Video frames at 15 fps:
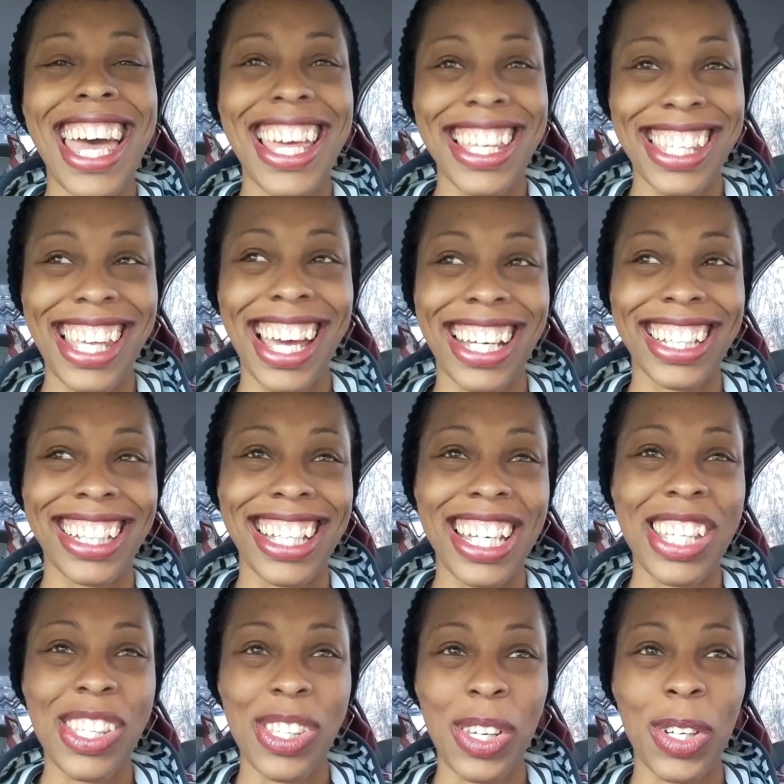
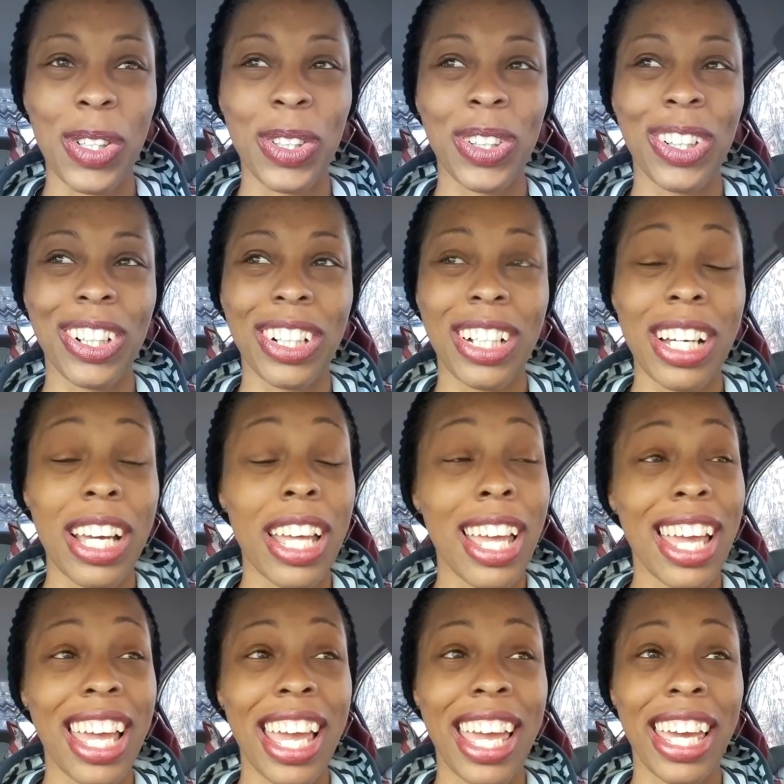exactly. So,
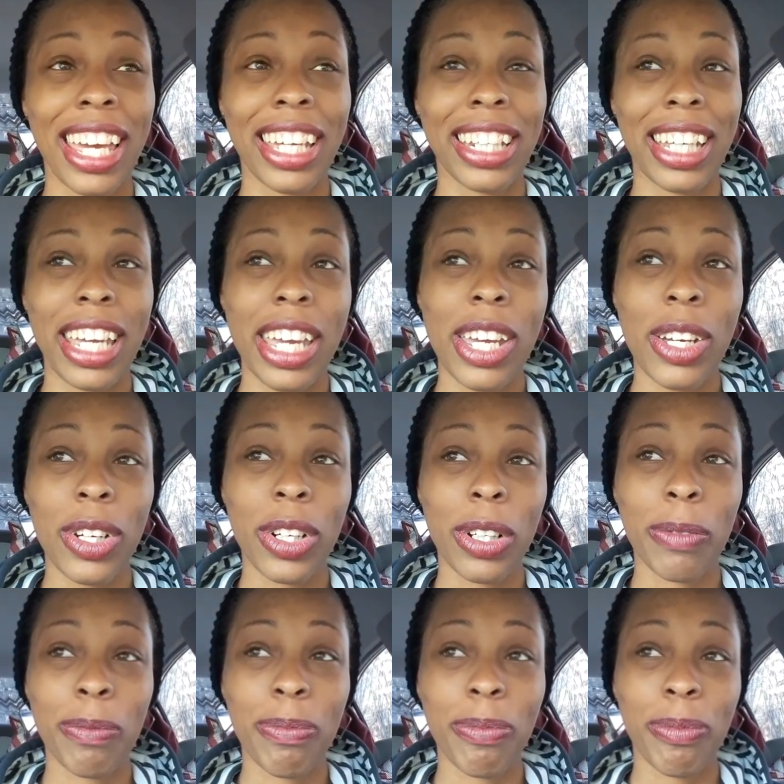and
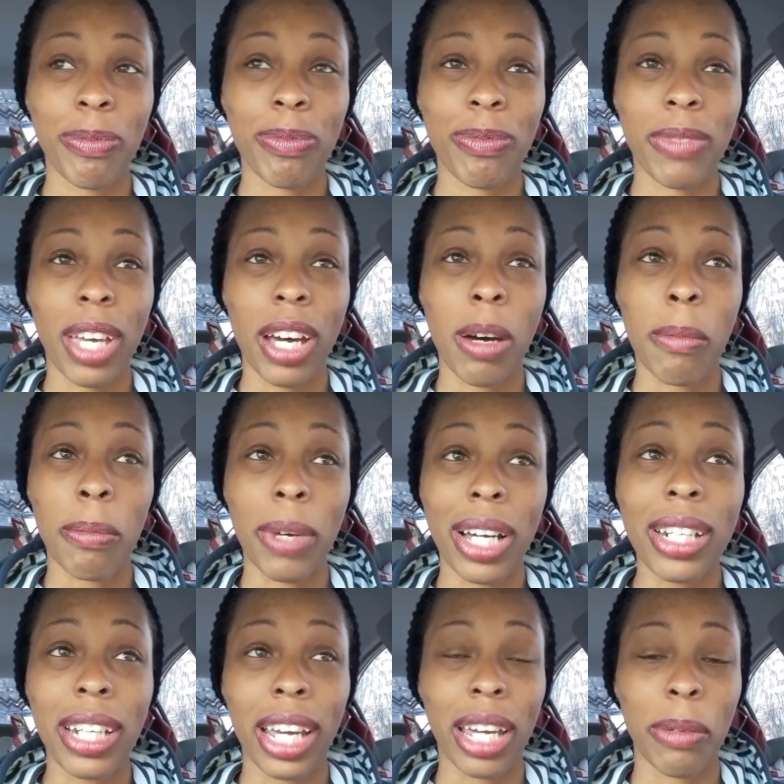here,
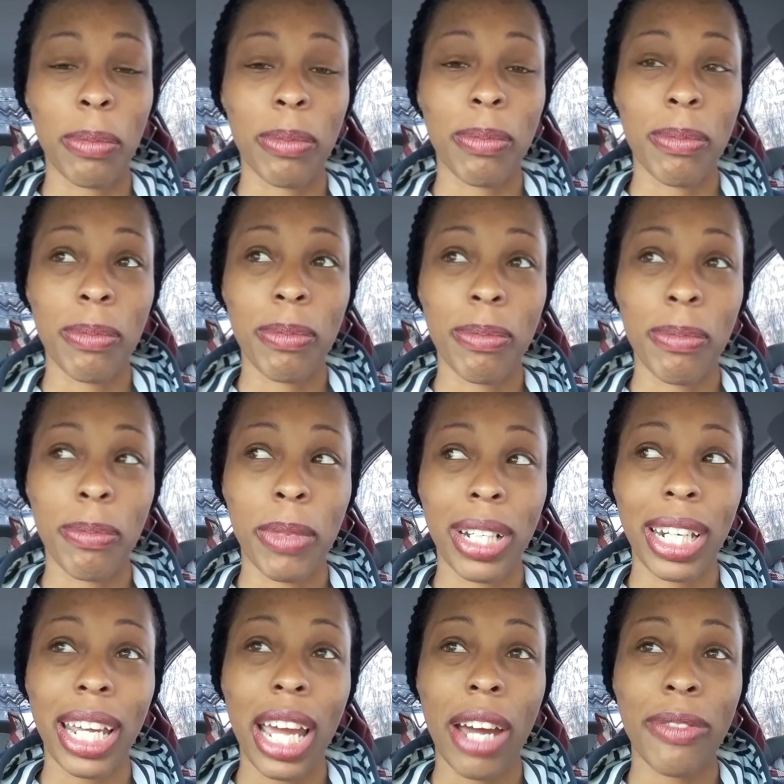Monday
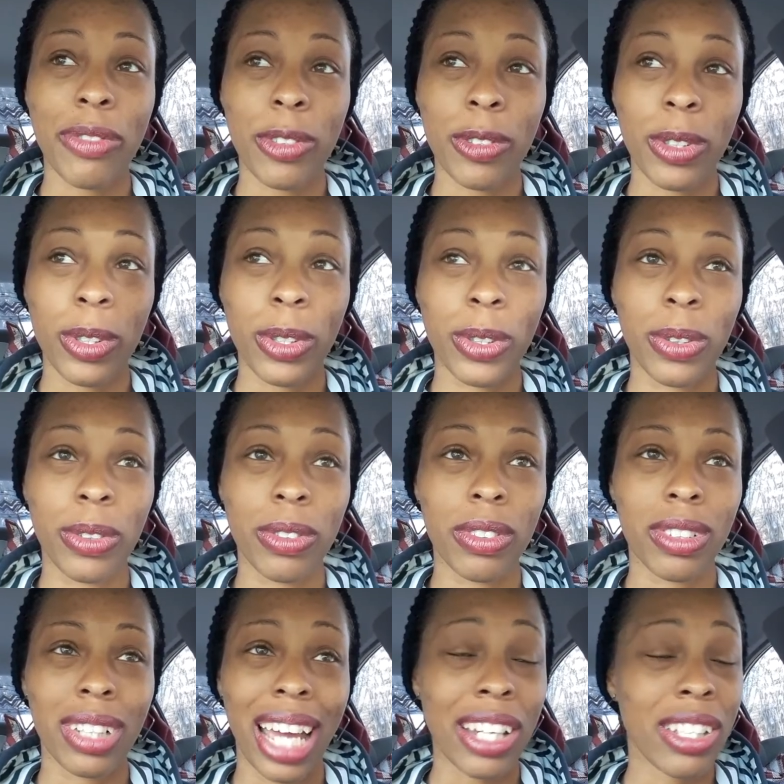afternoon,
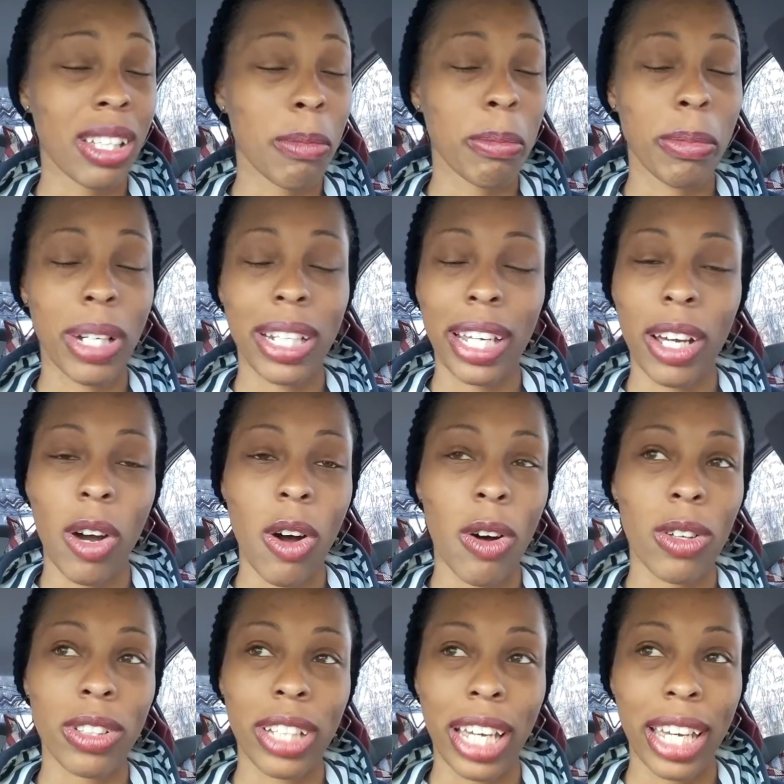actually Monday
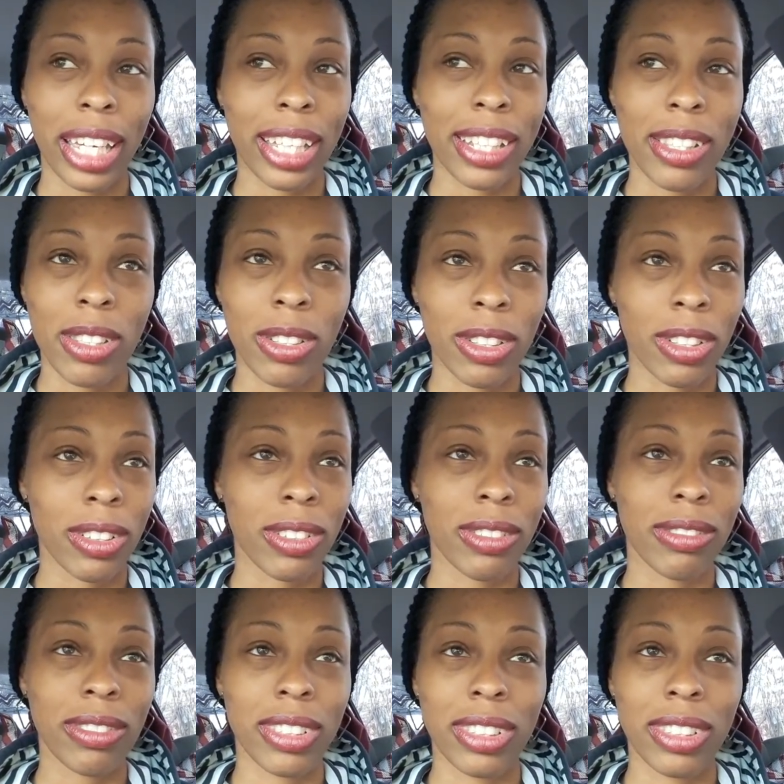all day until